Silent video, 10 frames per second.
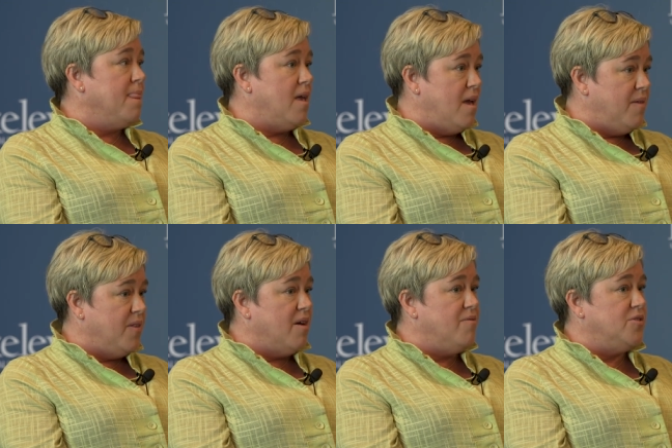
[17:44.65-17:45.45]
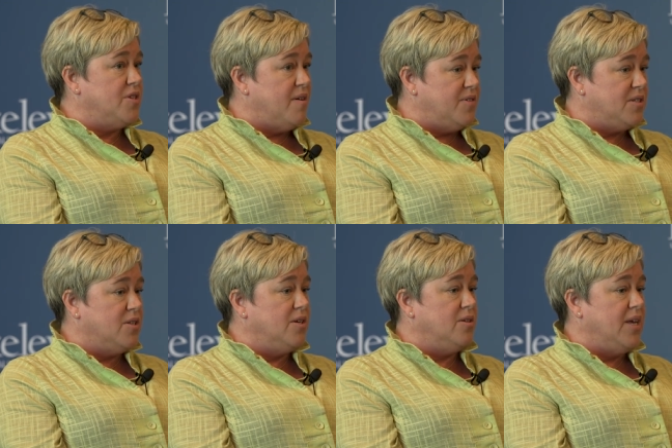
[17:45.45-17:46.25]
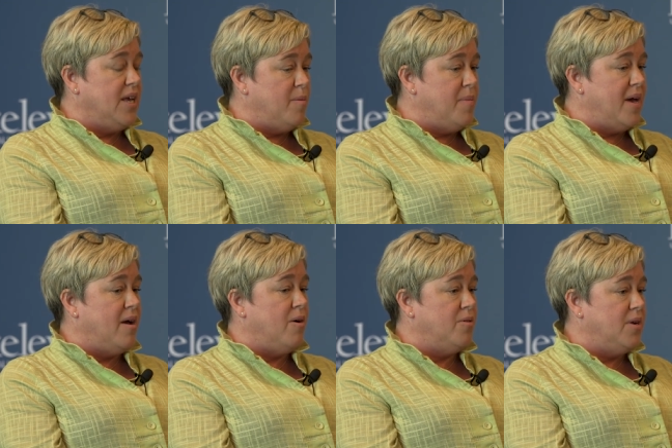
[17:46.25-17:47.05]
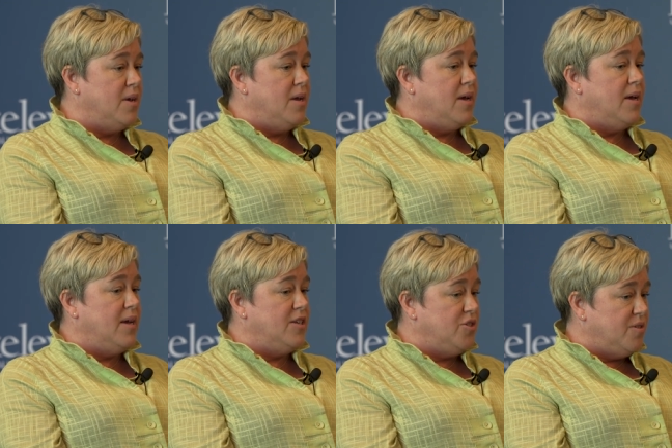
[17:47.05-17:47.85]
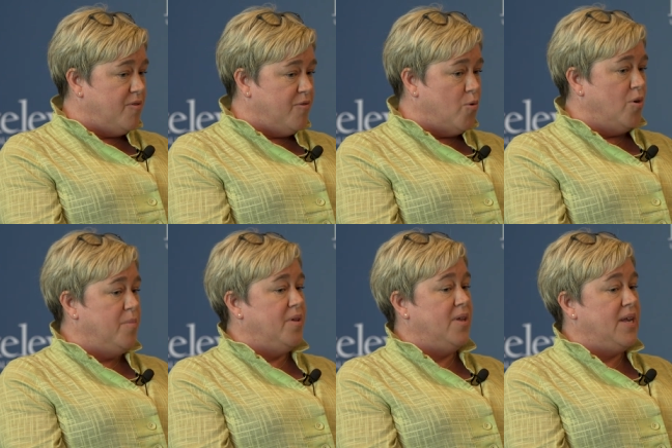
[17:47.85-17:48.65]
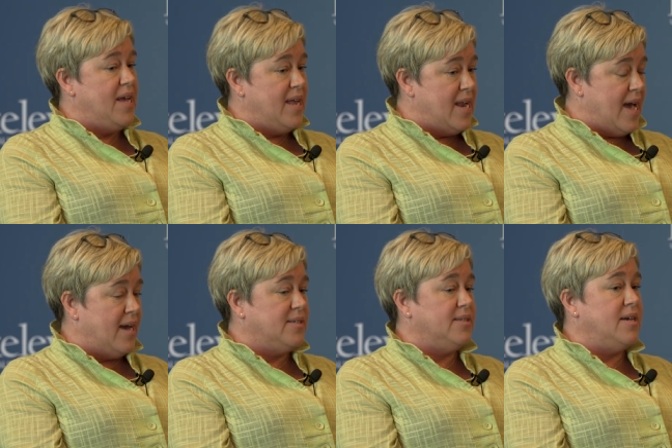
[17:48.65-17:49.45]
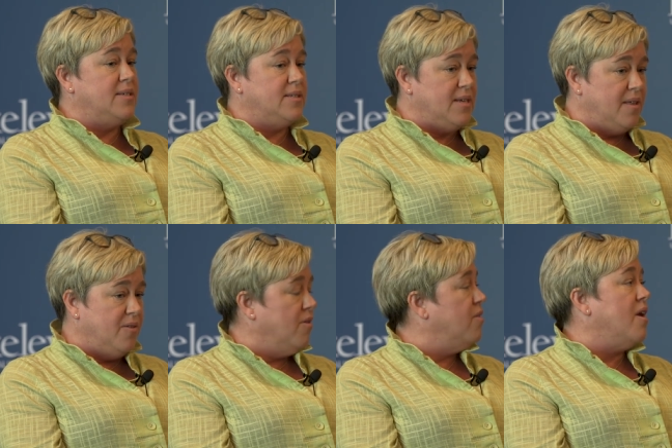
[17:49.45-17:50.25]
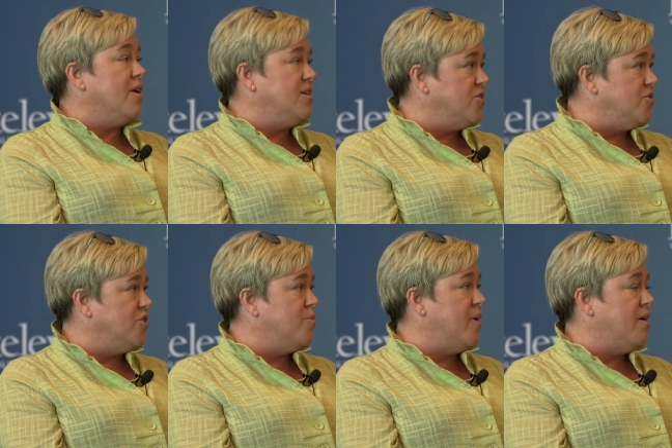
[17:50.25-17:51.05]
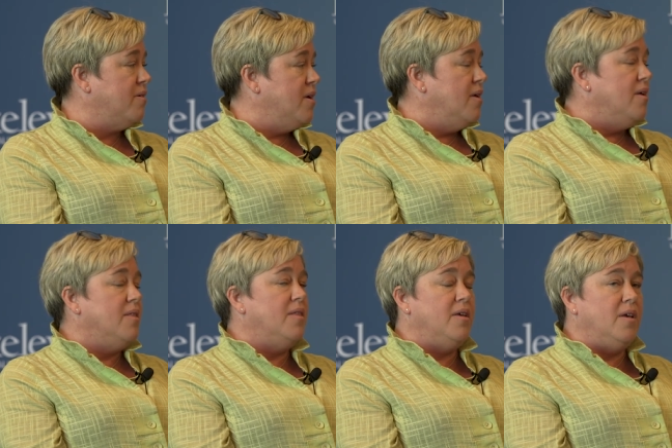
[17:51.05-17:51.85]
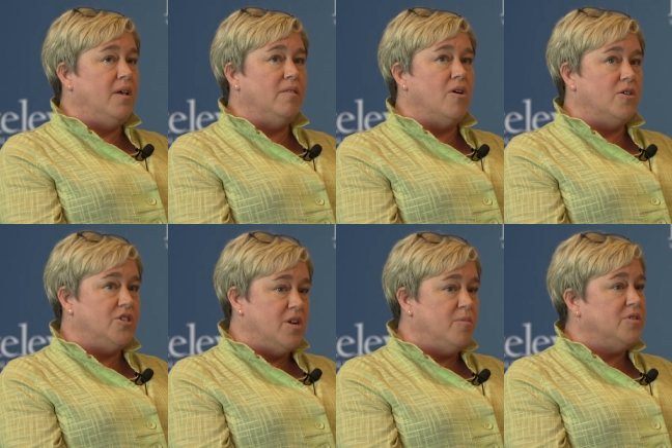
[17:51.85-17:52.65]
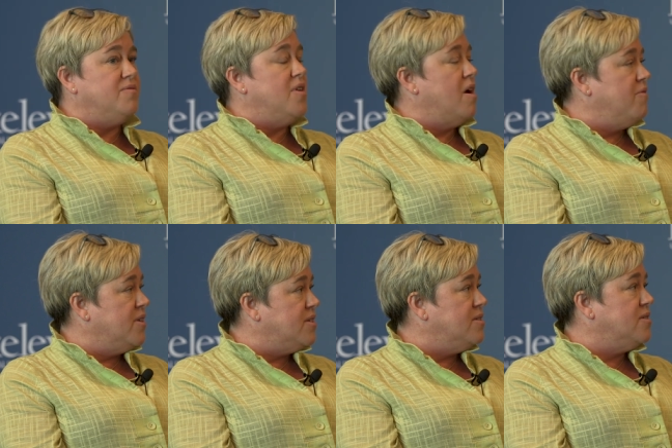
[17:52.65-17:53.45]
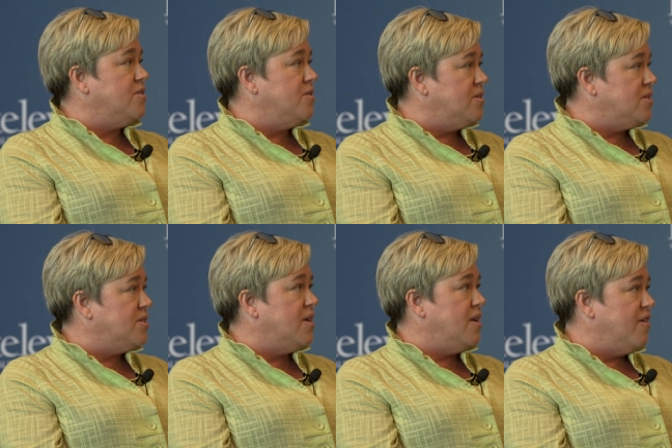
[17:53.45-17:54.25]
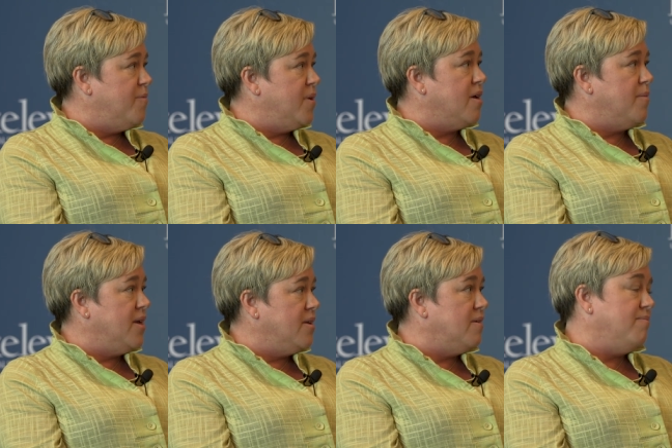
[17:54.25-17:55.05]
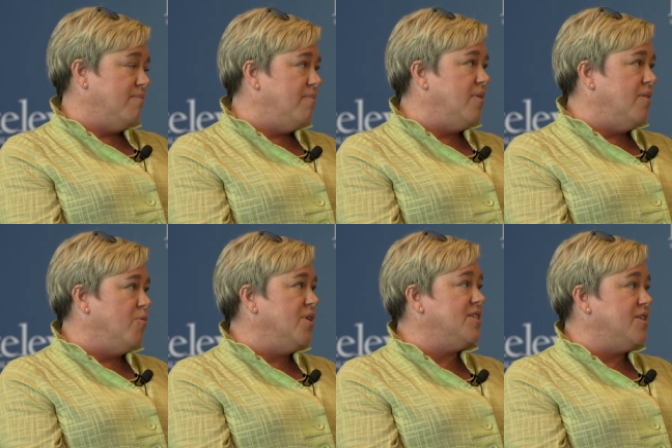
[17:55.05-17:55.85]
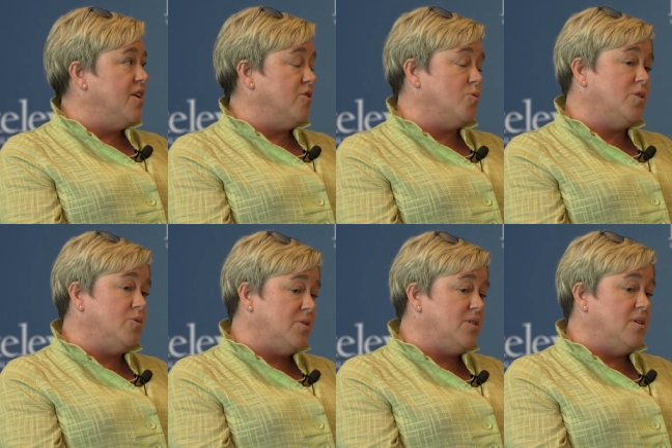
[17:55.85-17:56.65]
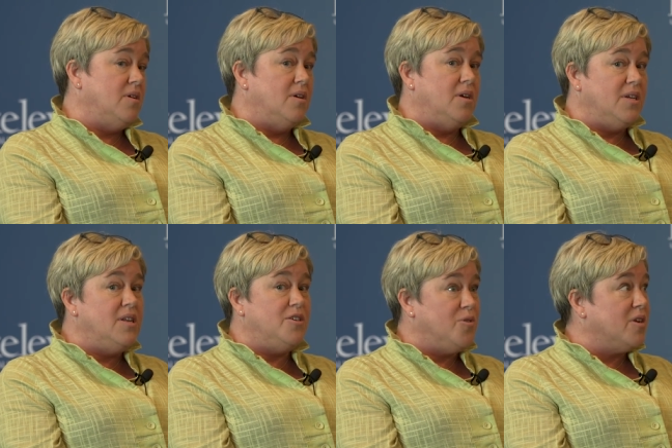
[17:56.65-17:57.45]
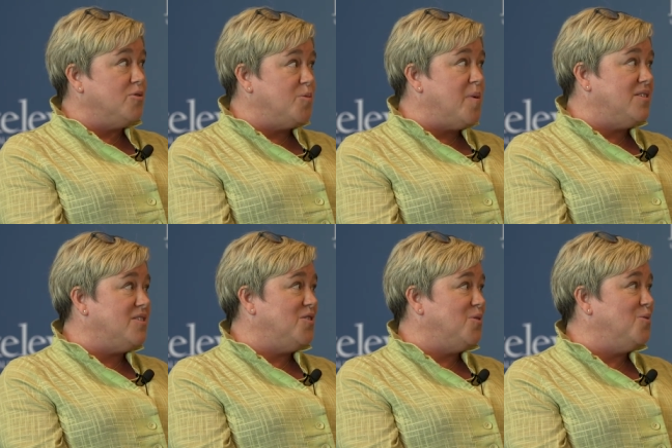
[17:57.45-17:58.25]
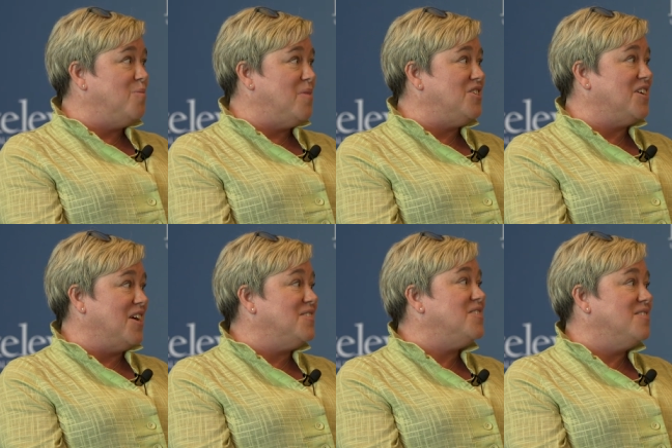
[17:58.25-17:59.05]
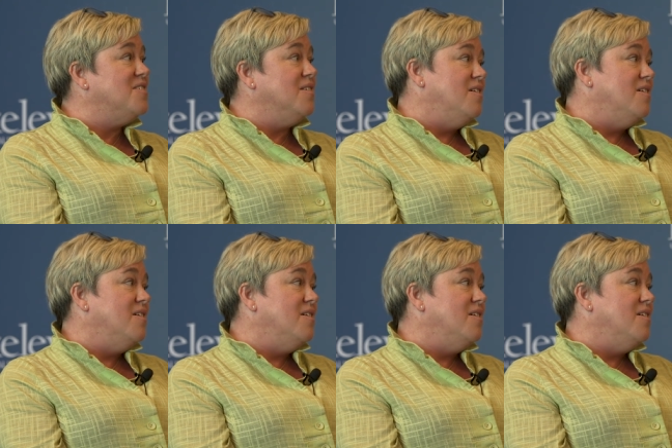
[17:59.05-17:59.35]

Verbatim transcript: and the governor's office clearly about uh, issues of affordability and access, and there are a lot of concerns about the large numbers of non-resident students that have been coming in in recent years, which was in a direct response to the budget cuts.